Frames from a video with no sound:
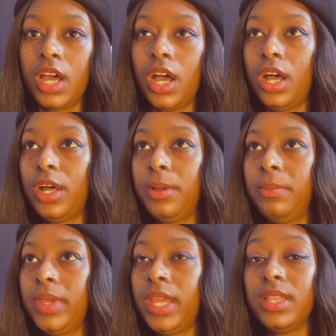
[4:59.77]

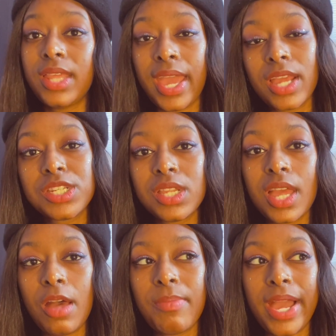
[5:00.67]
And they actually
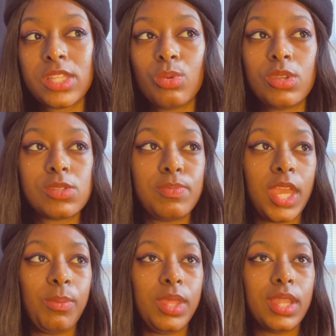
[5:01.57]
got back to us
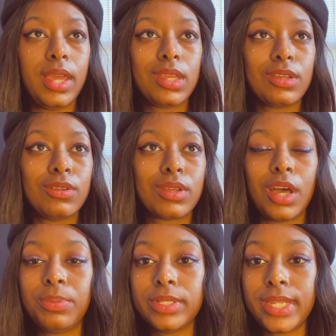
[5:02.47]
maybe like a
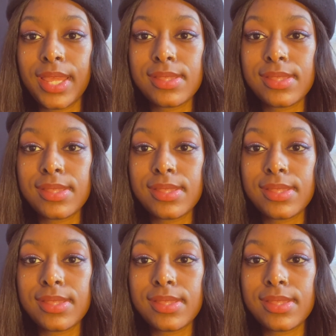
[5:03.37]
couple of days